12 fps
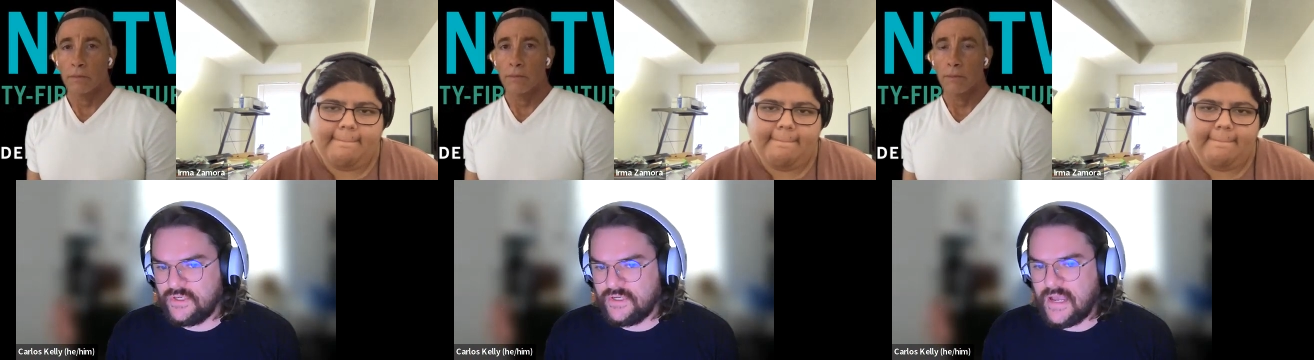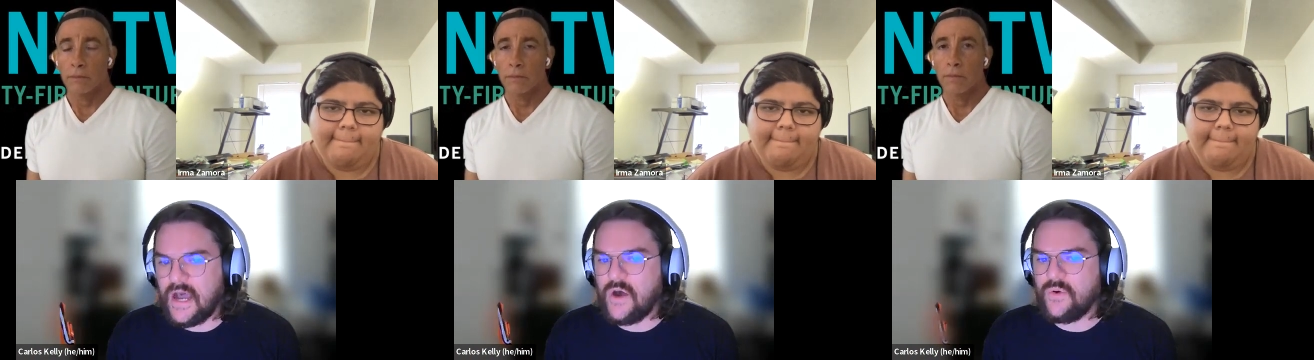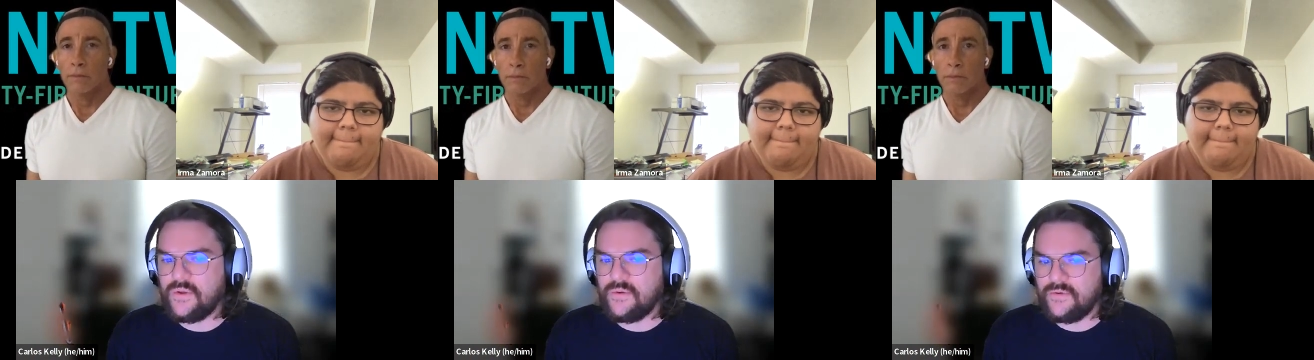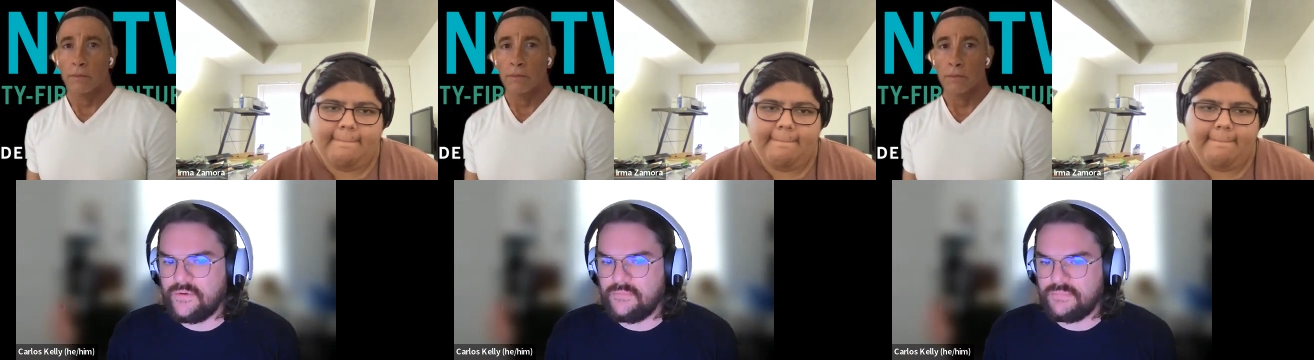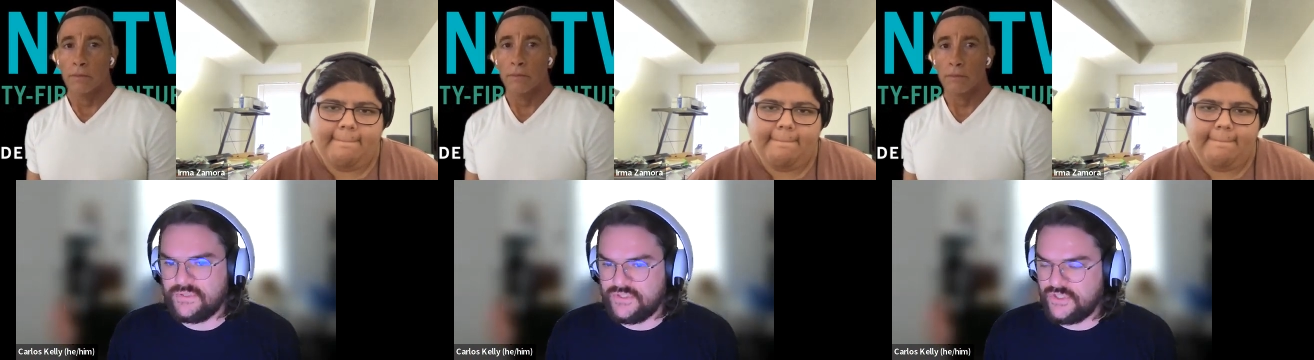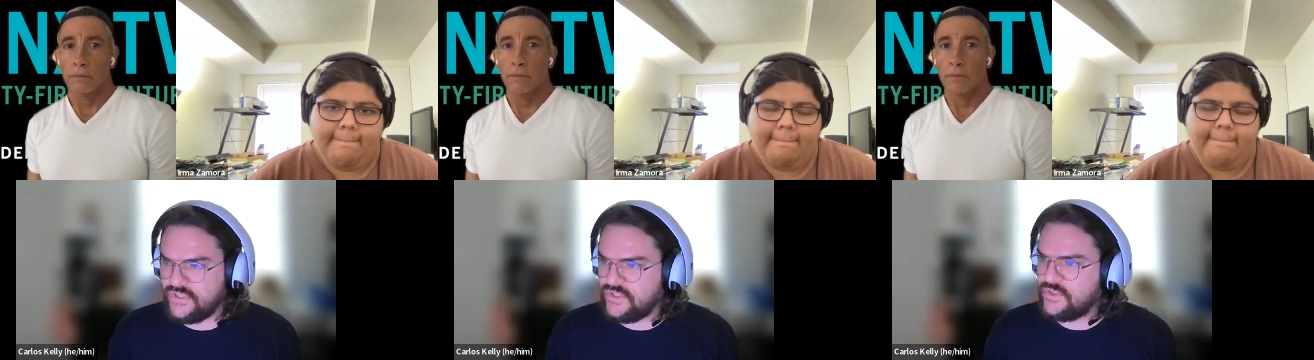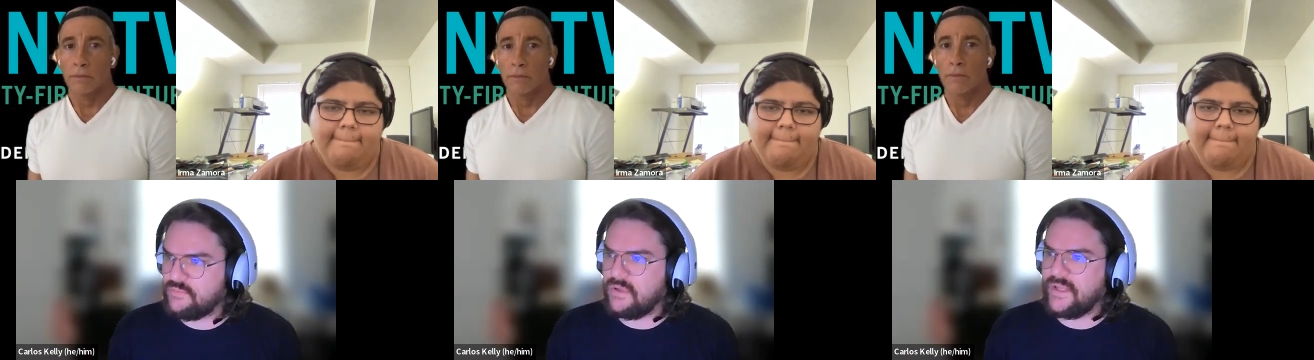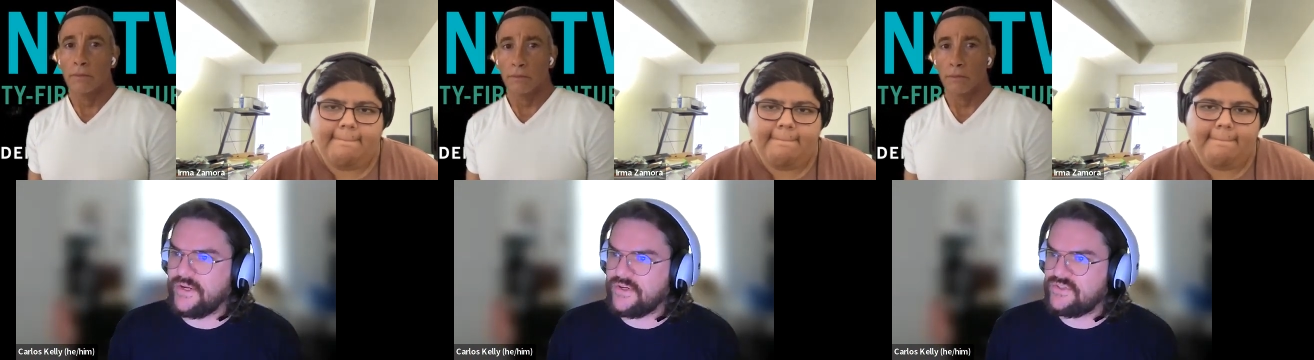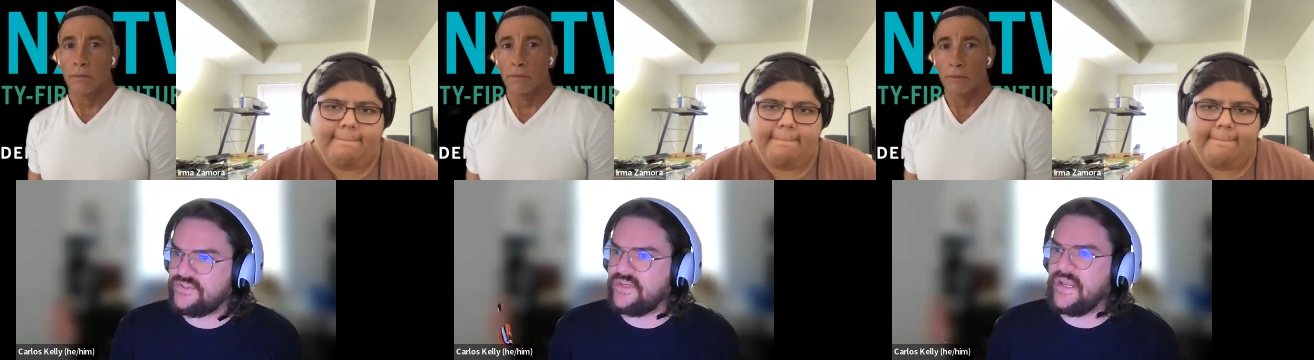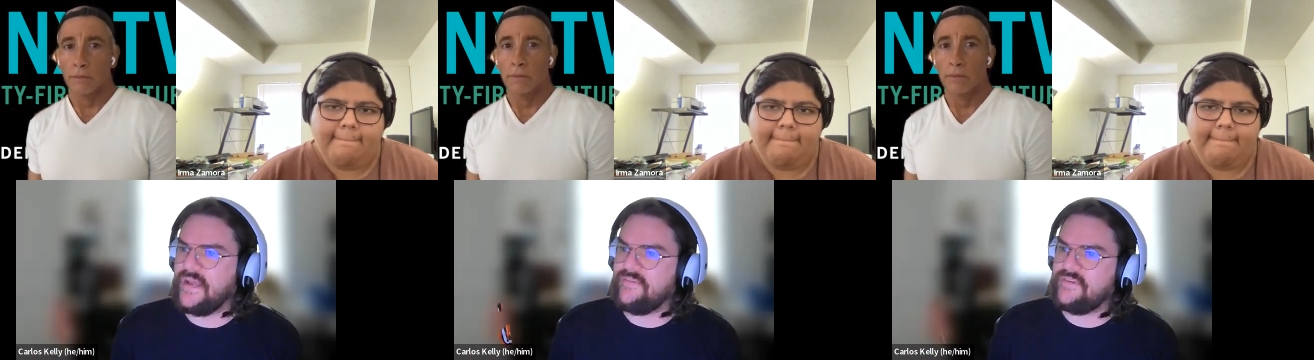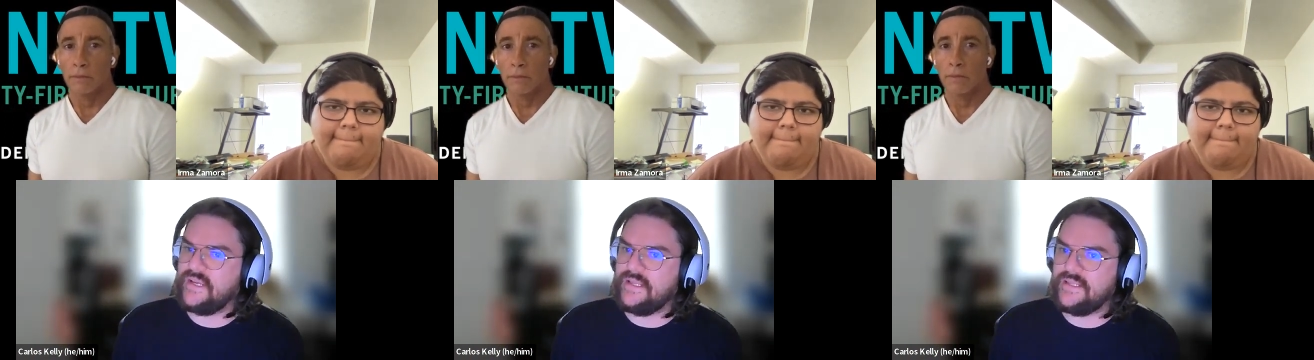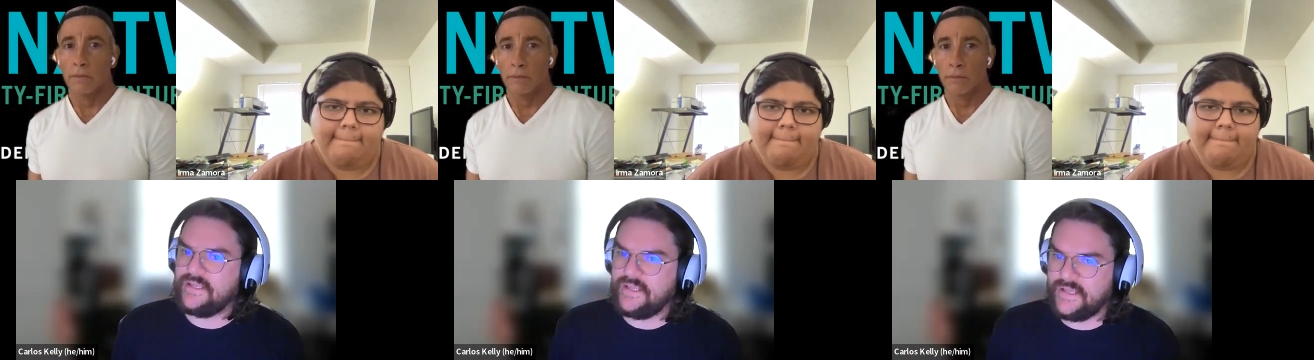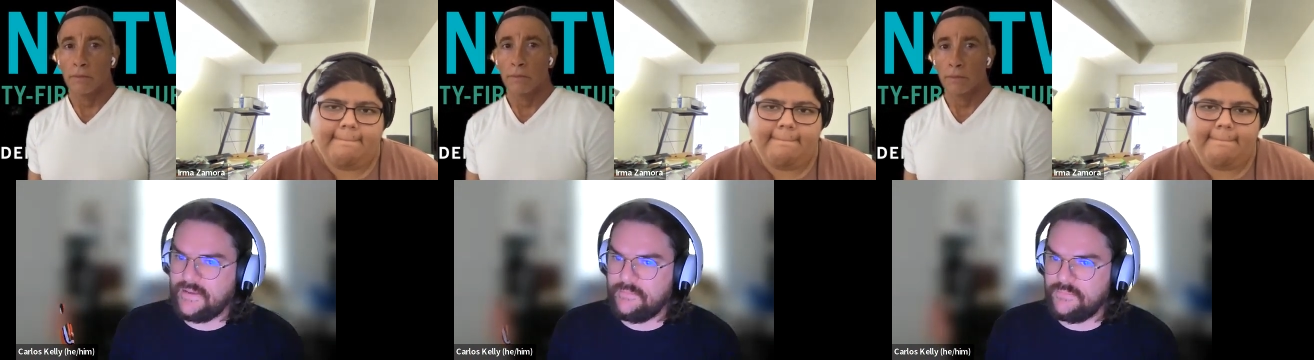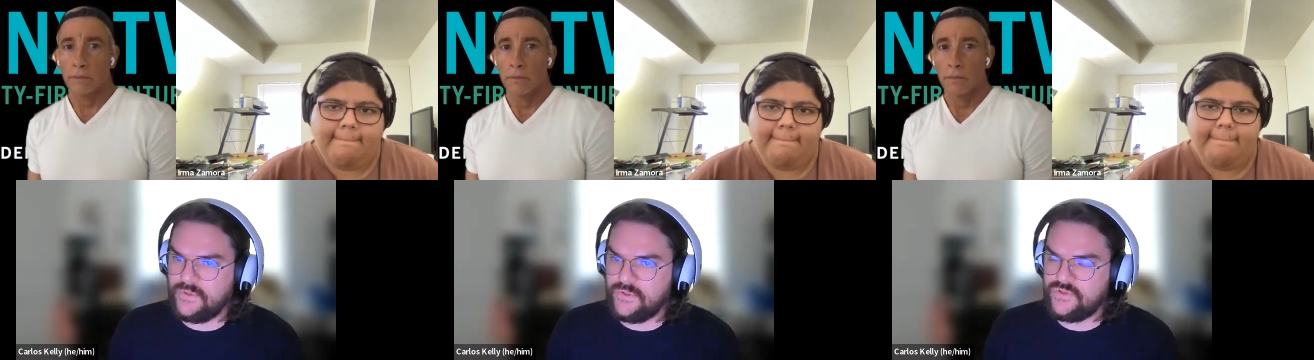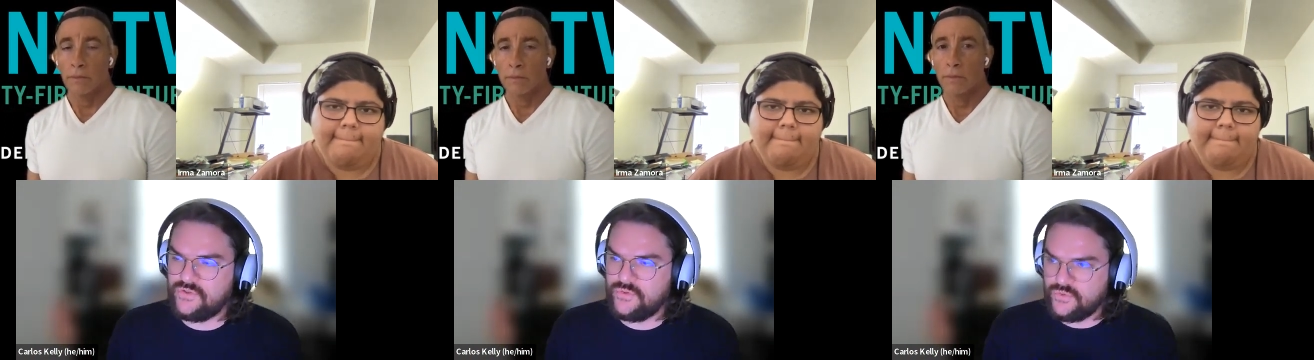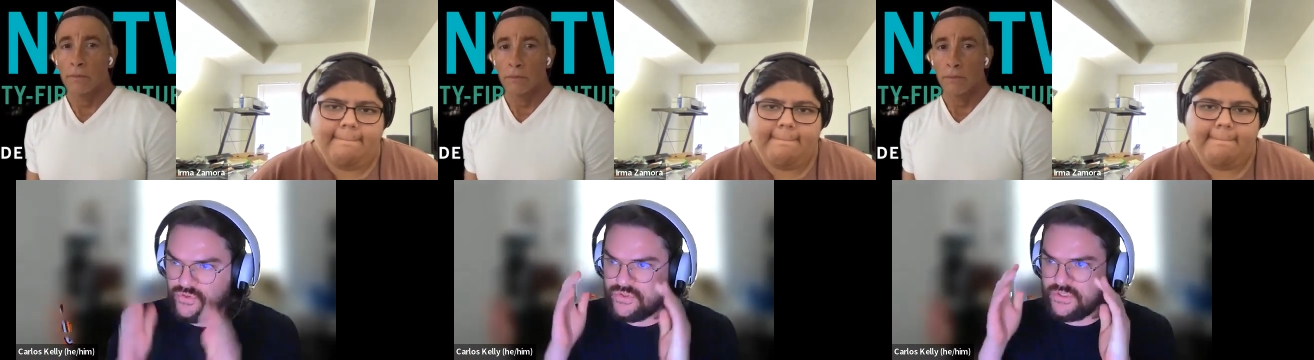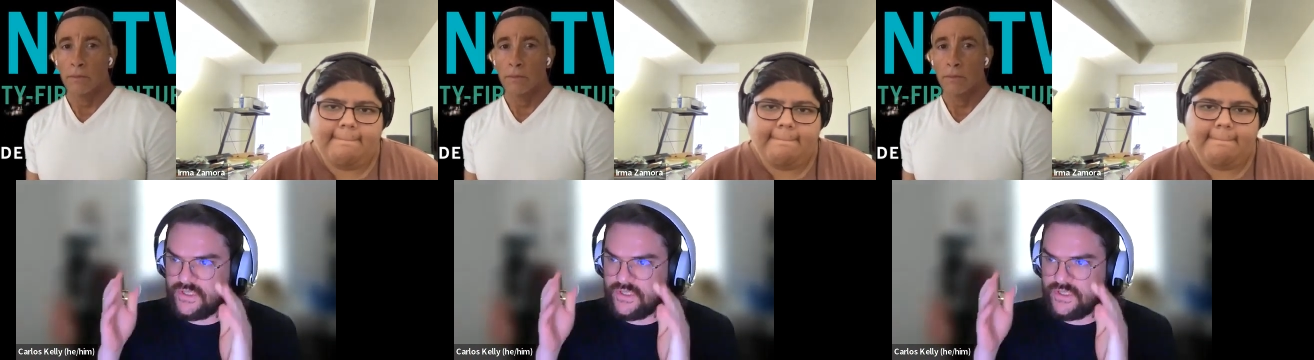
Speaker 1: in how it positions players to navigate the game sutured